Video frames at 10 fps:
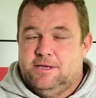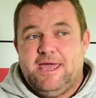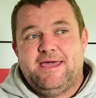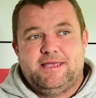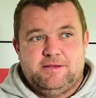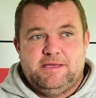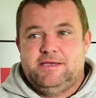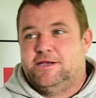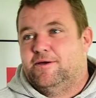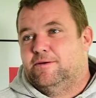Yeah,
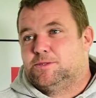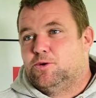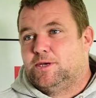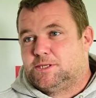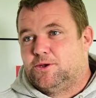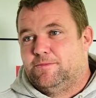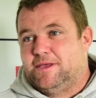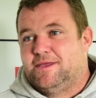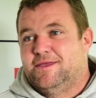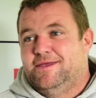it was always going to
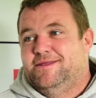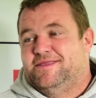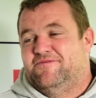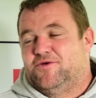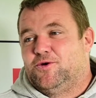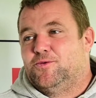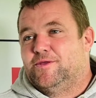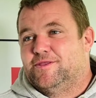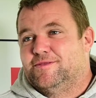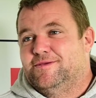be difficult
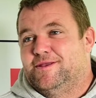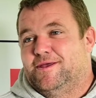with,